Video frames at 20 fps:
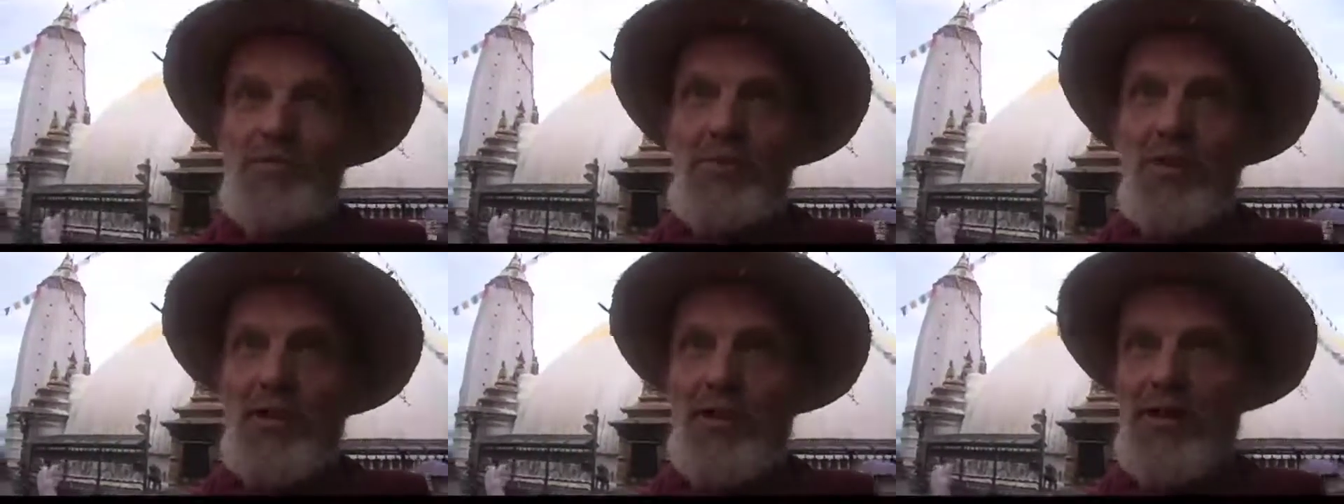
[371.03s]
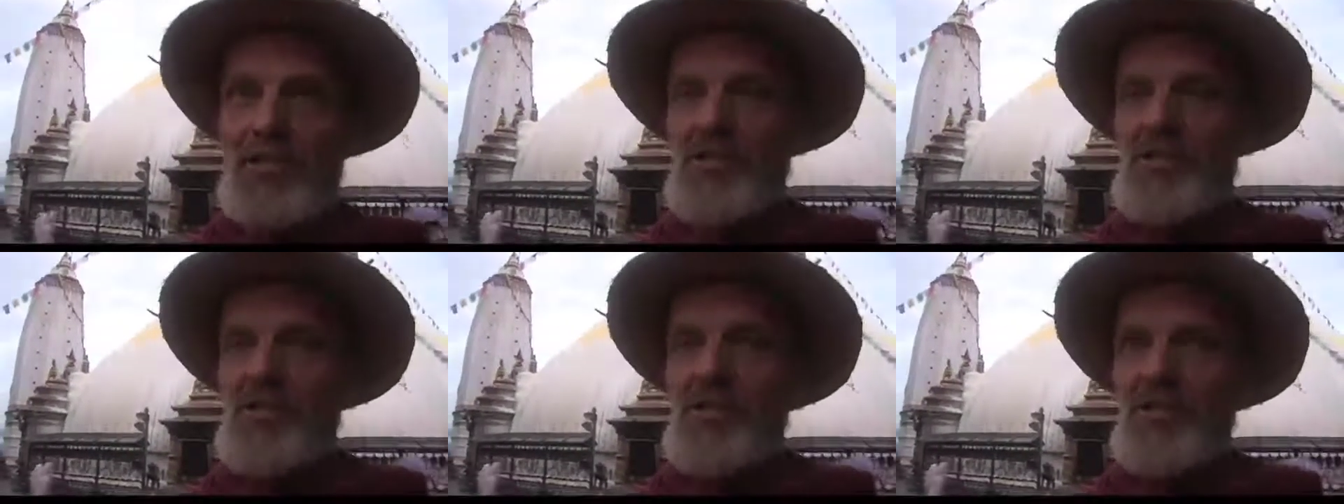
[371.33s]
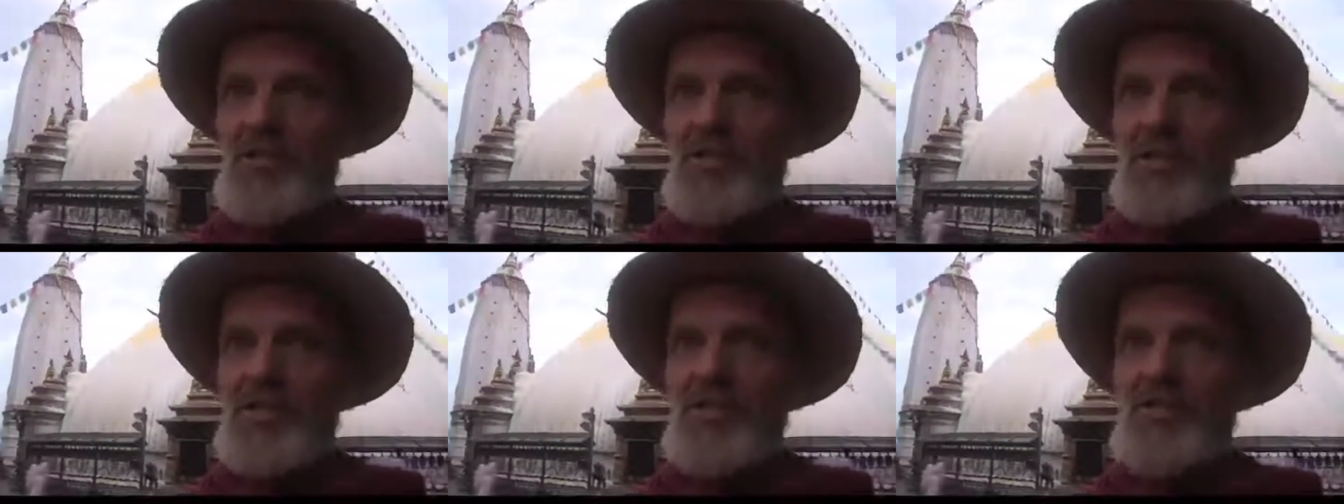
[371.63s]

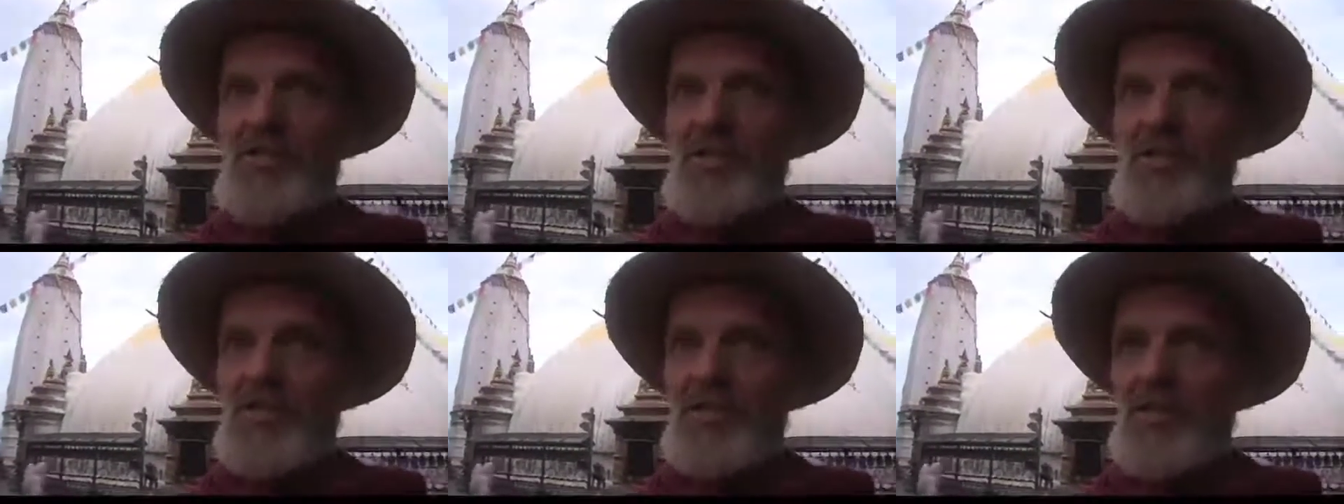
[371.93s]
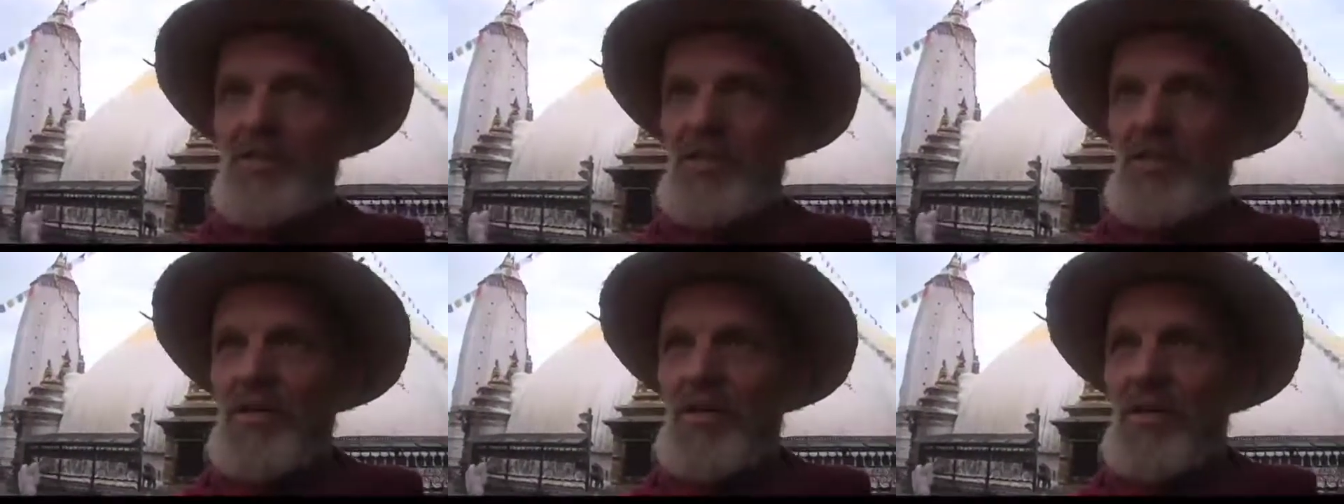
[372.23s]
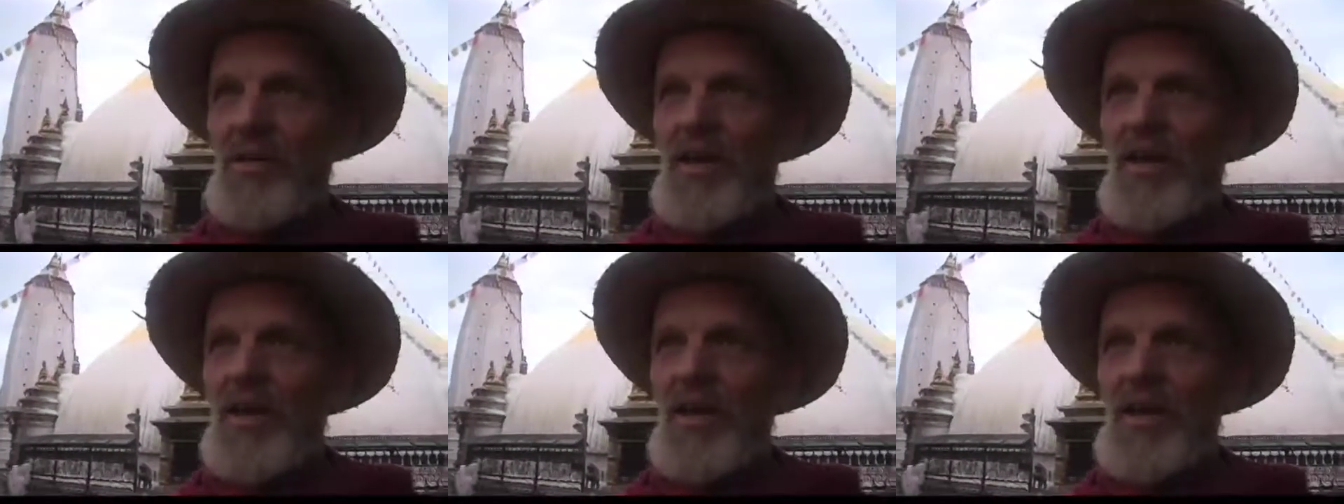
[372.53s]
monasteries
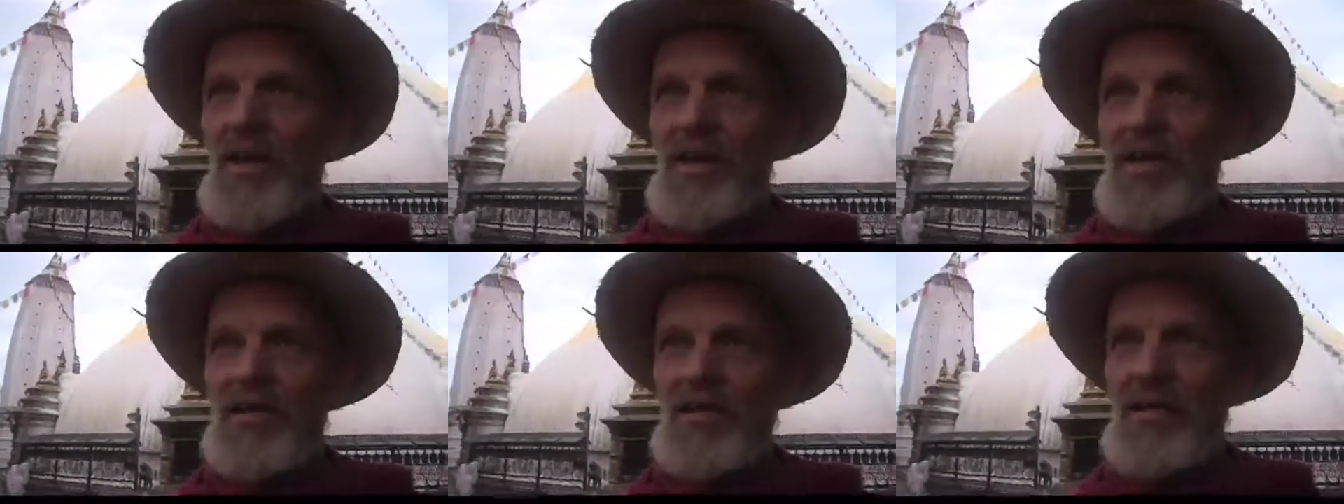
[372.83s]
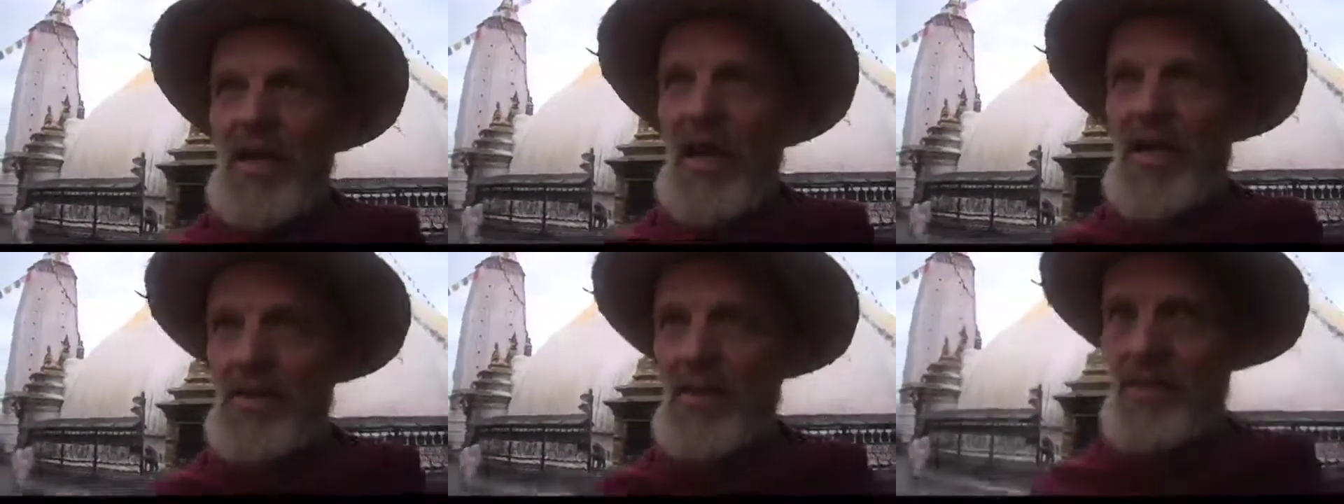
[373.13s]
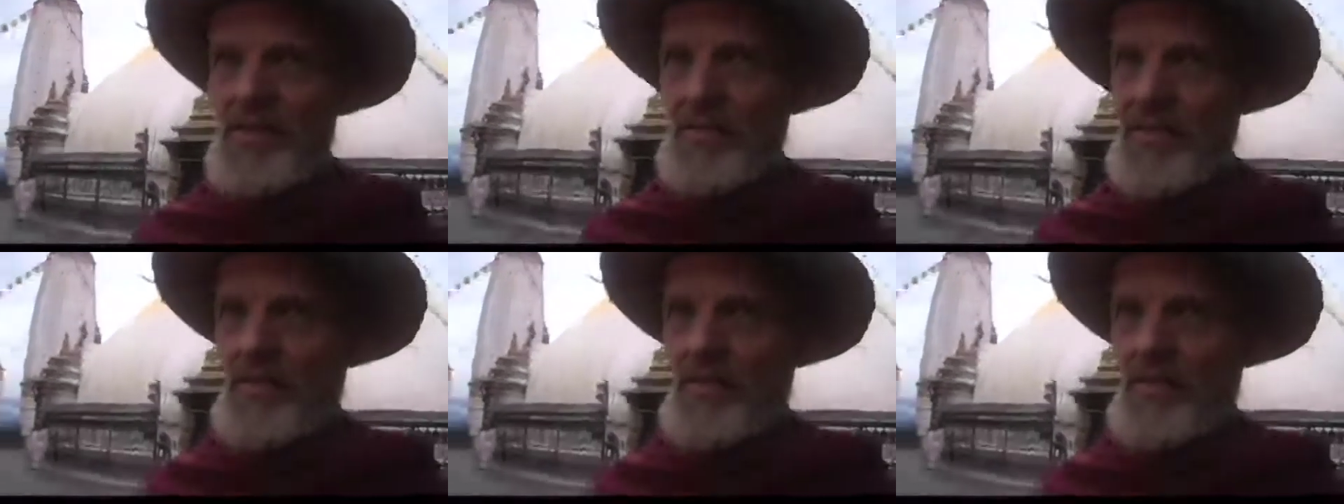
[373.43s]
in Thailand.